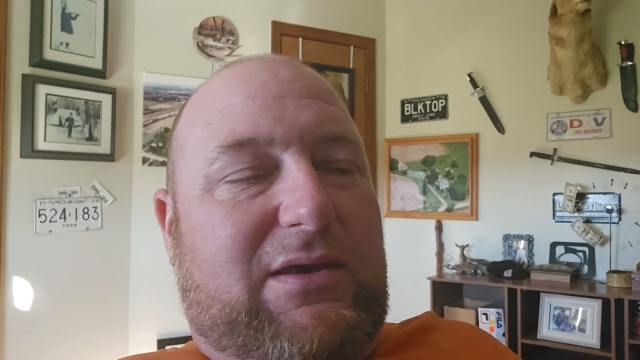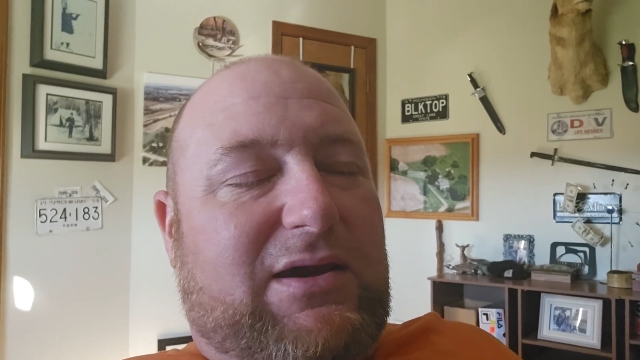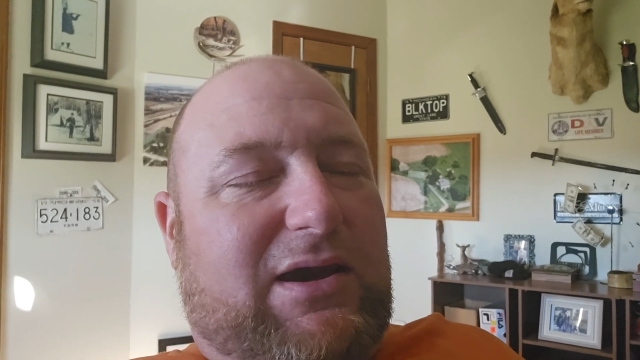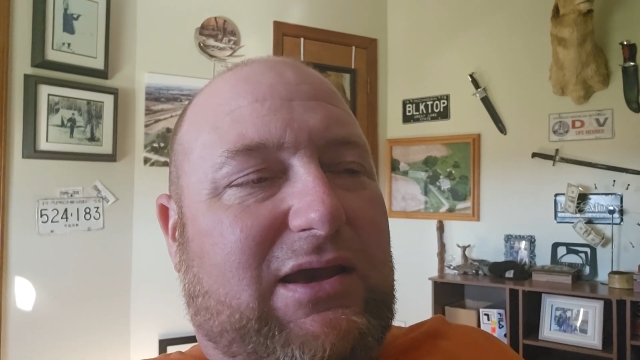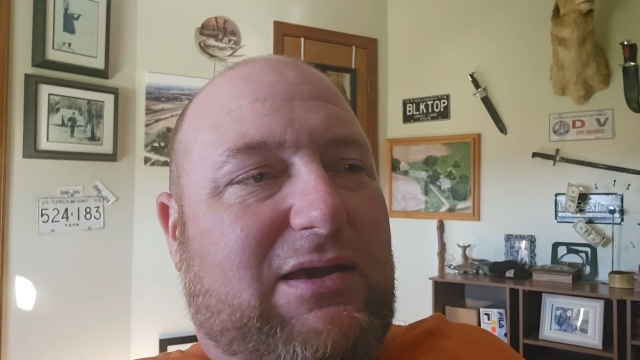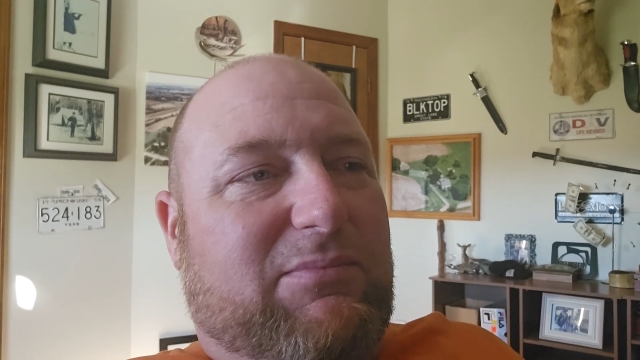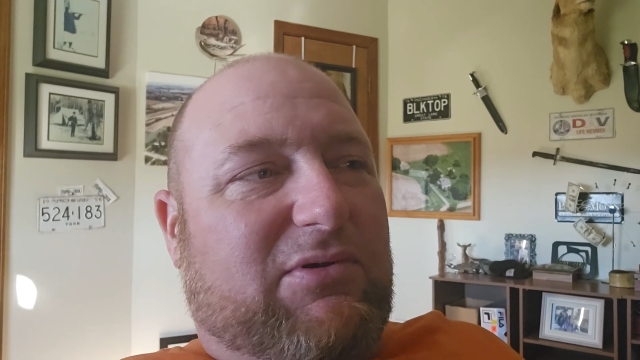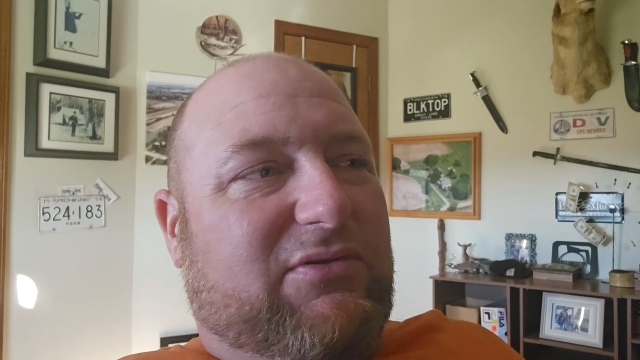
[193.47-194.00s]

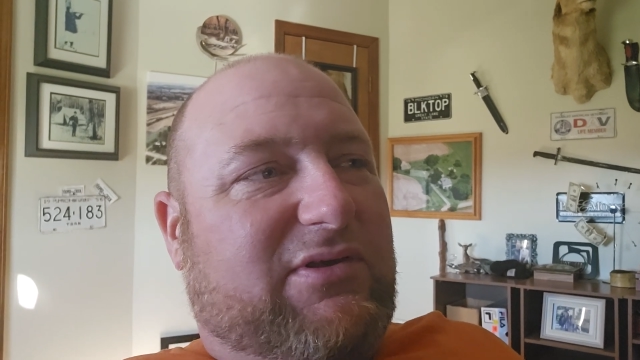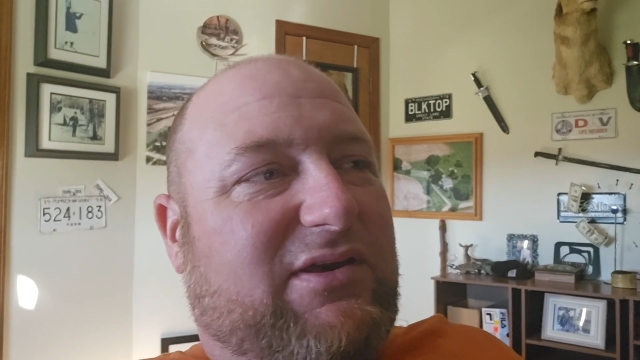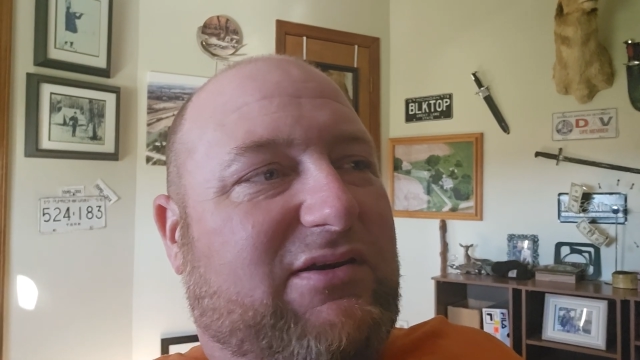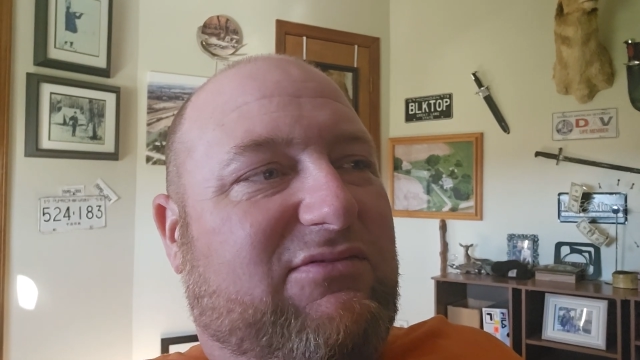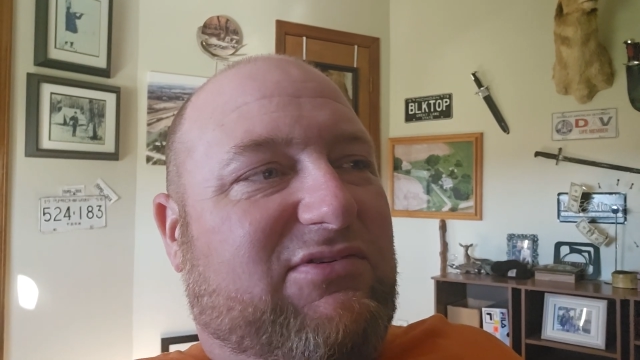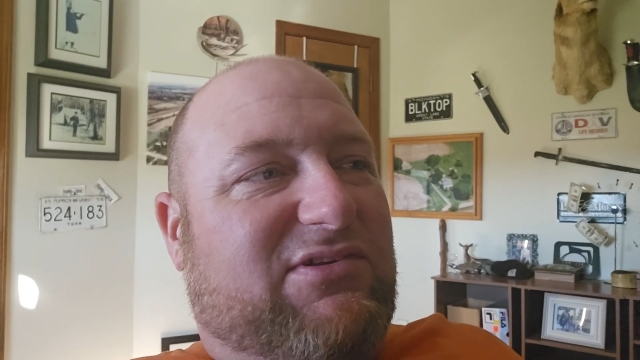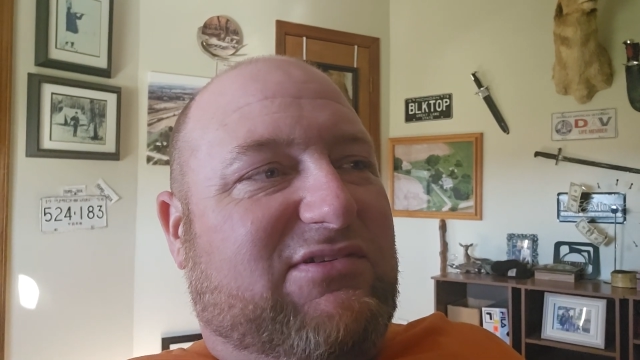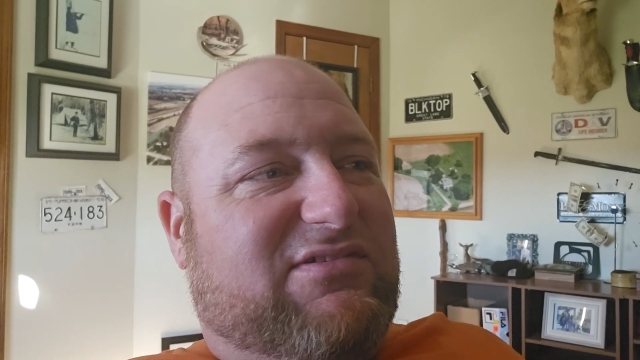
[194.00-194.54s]
I
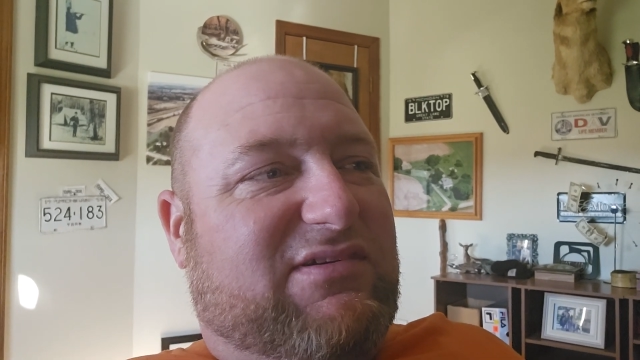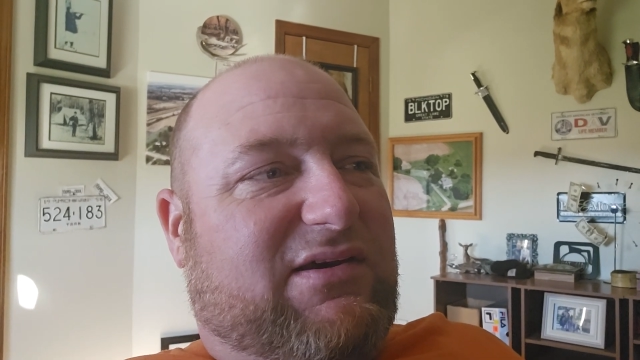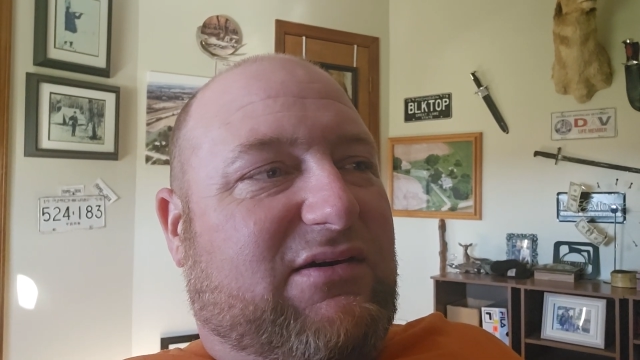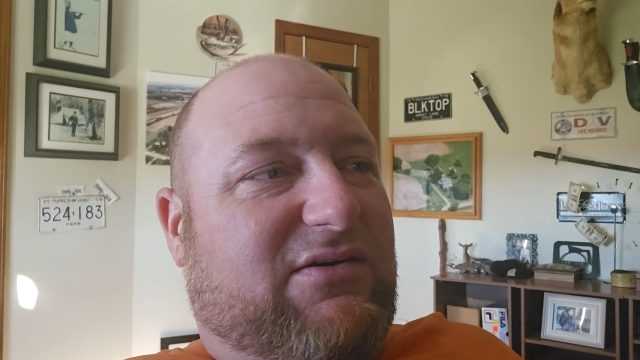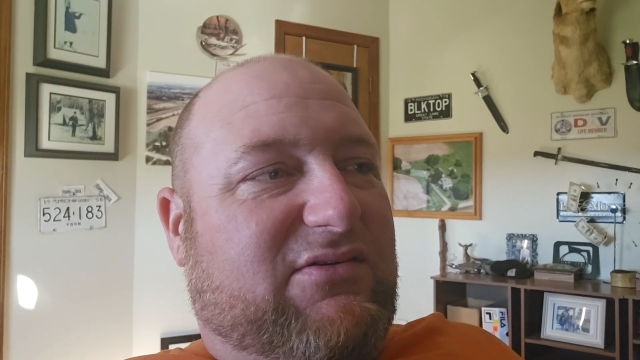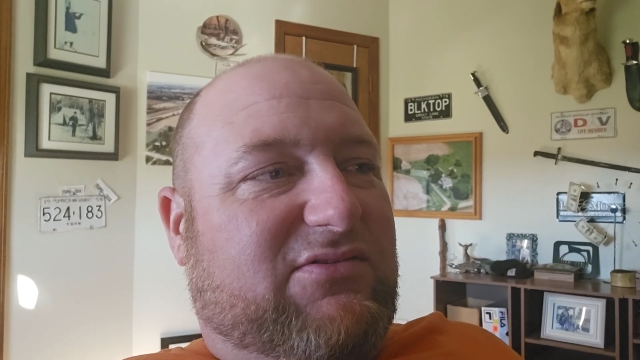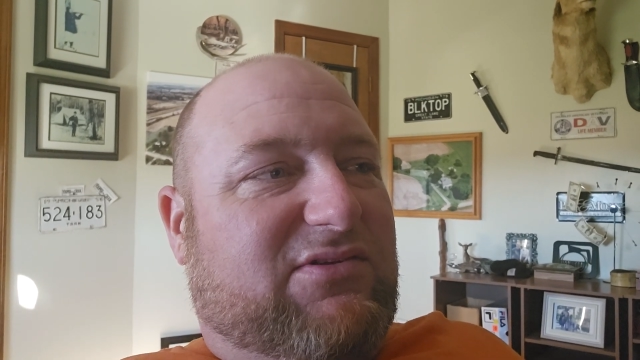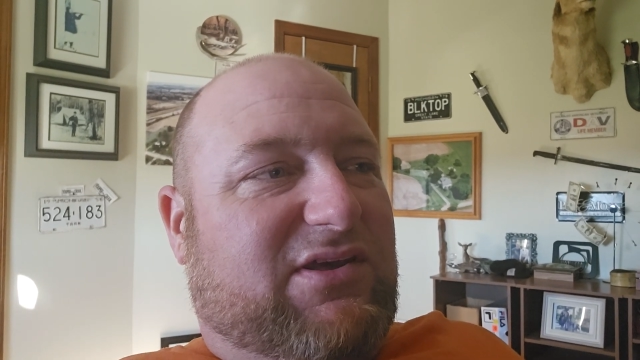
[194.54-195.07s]
believe in
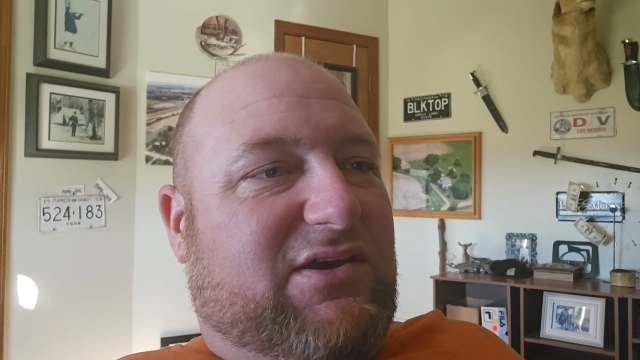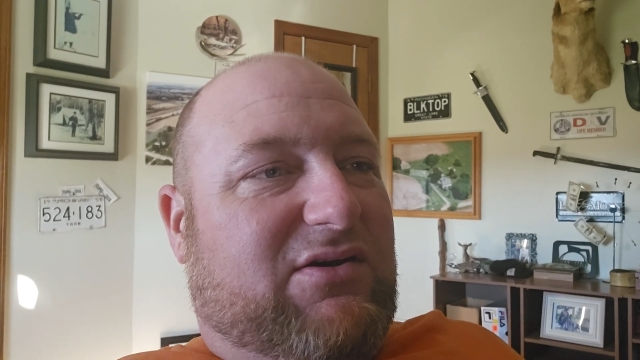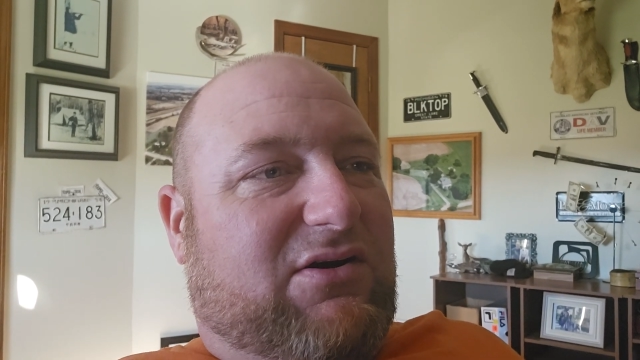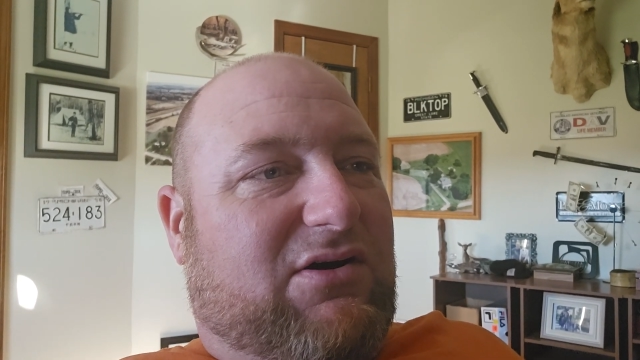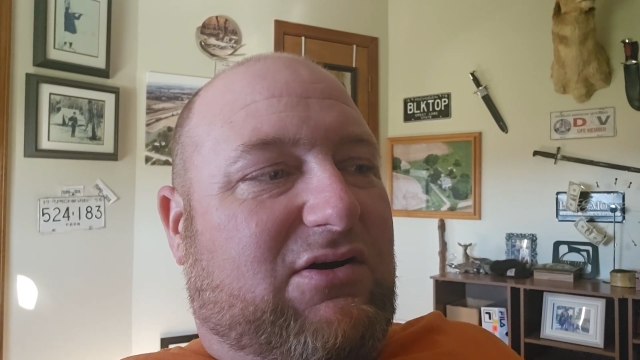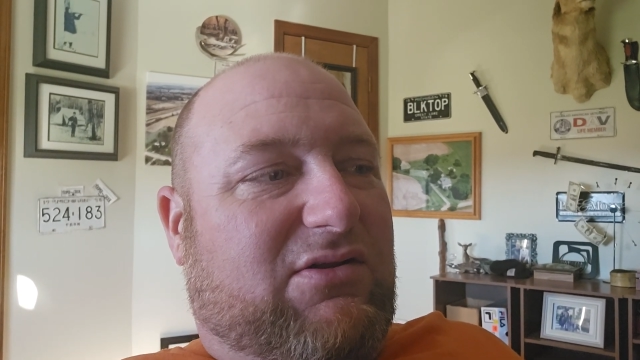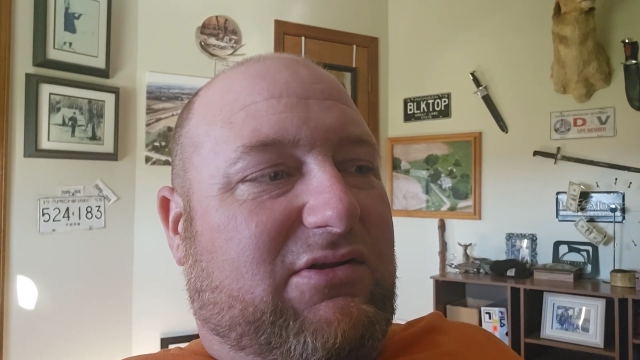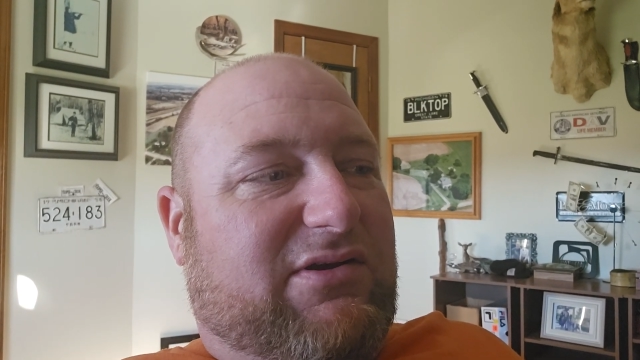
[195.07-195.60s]
sales they
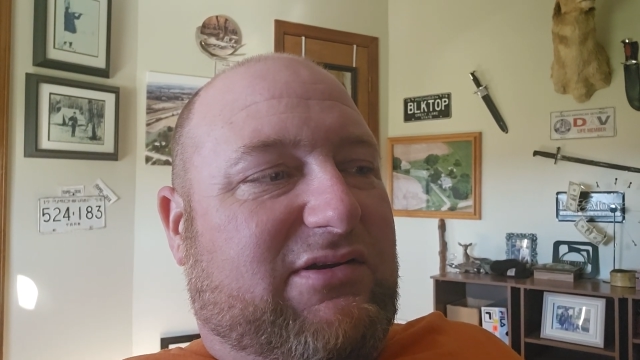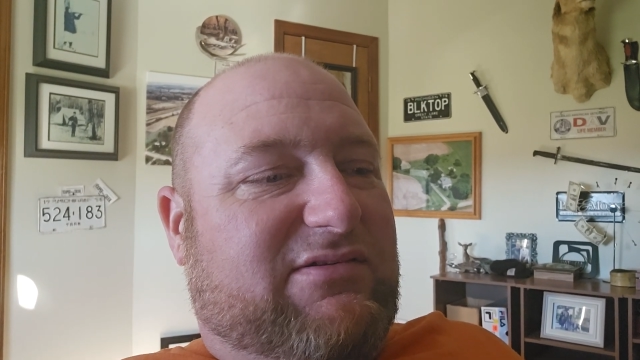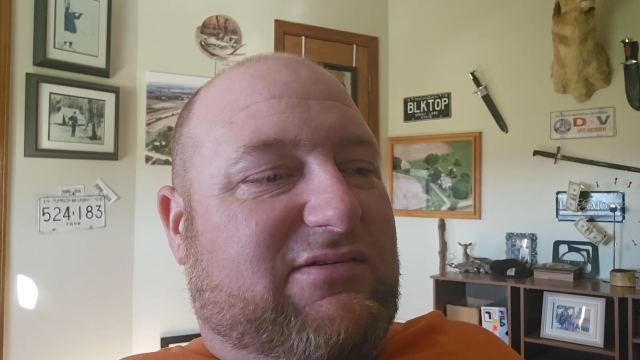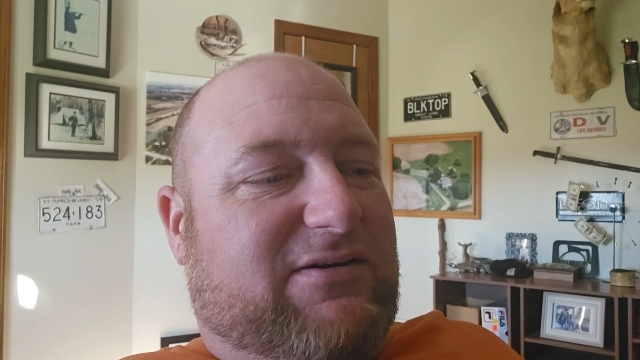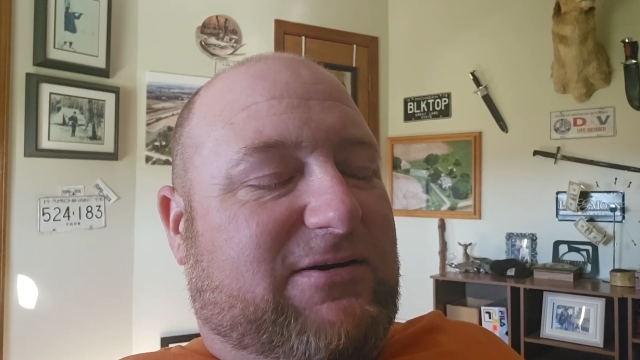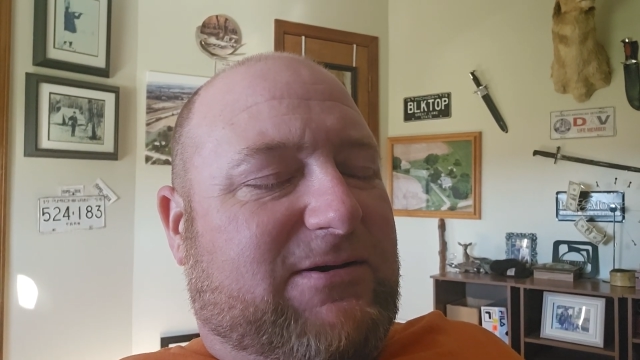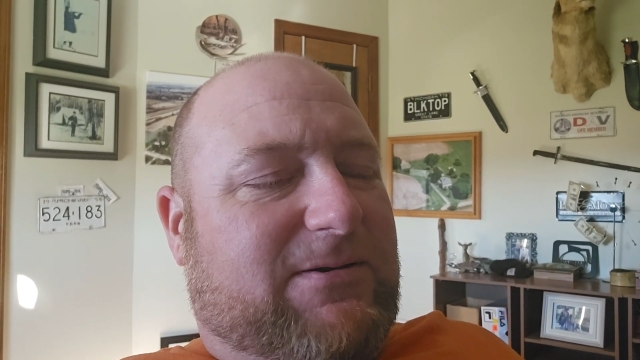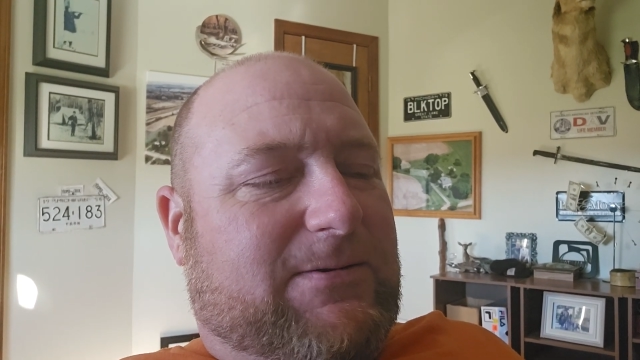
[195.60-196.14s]
call it
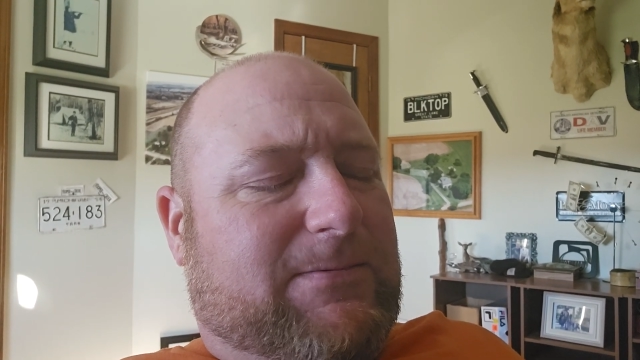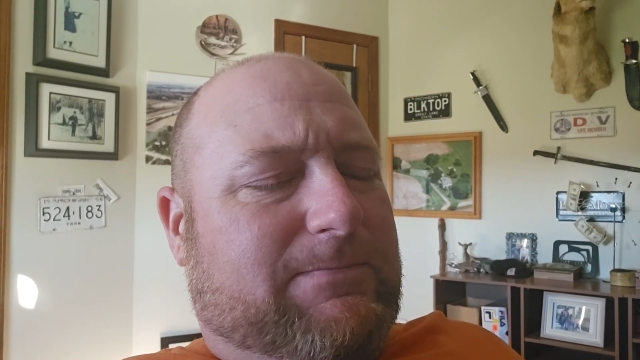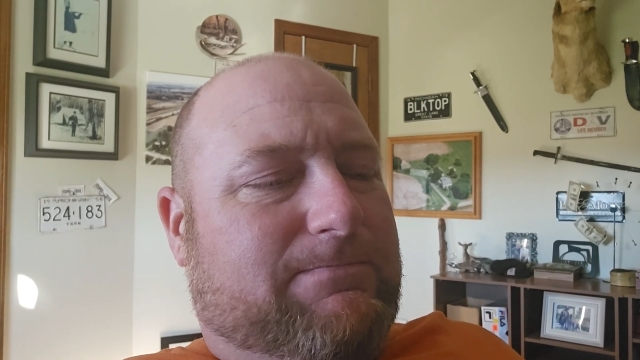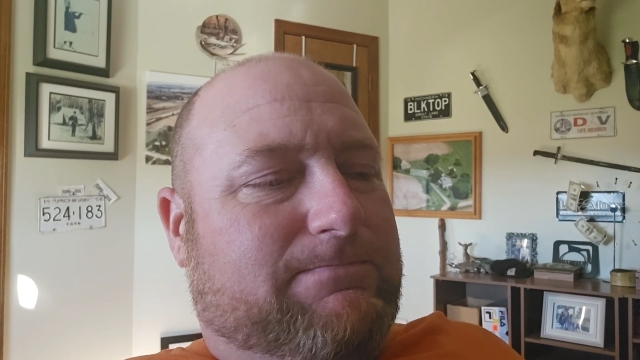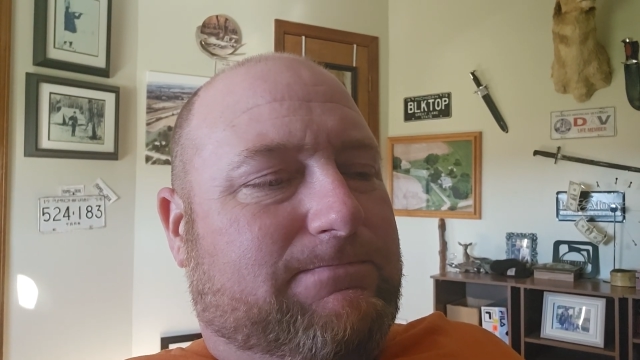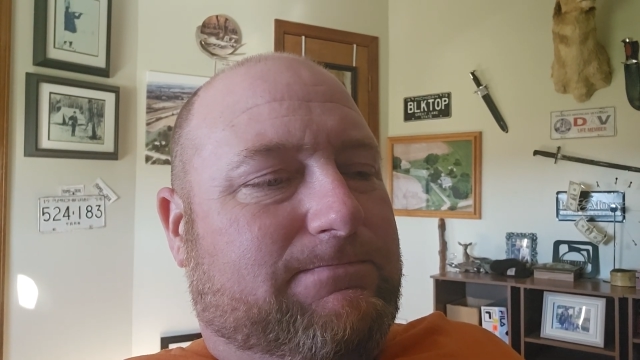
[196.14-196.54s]
you